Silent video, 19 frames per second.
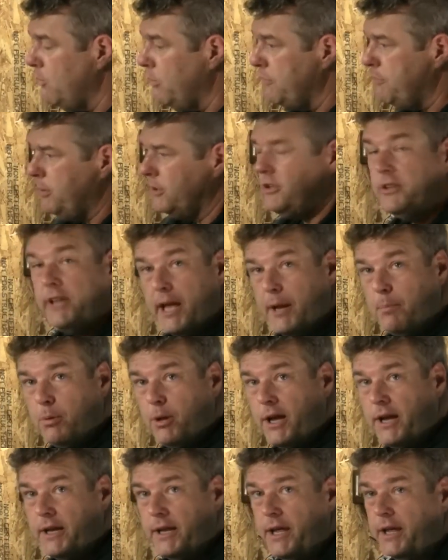we put the deck
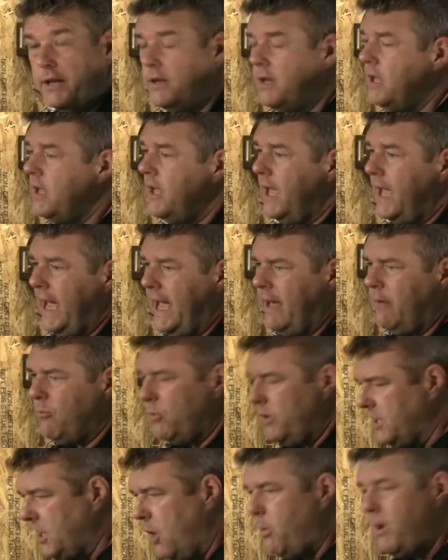plate in have,
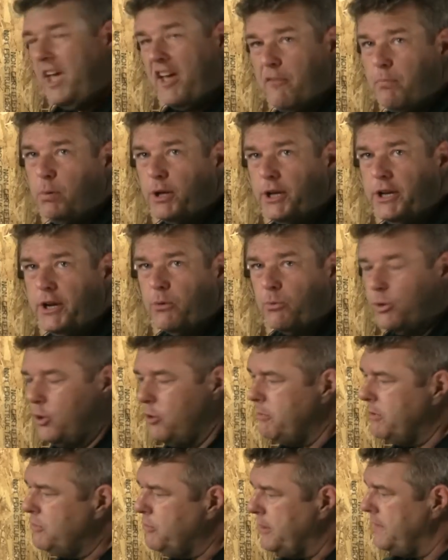we know we have plenty of
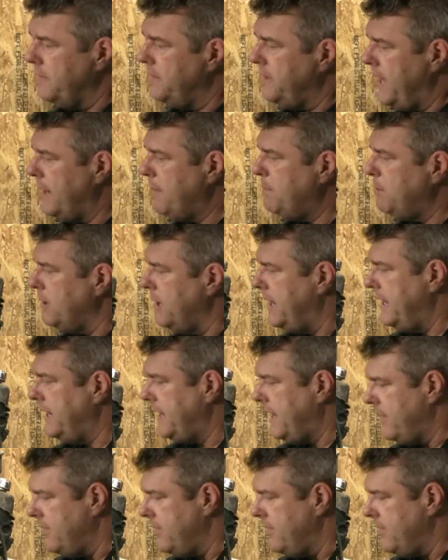room between the deck plate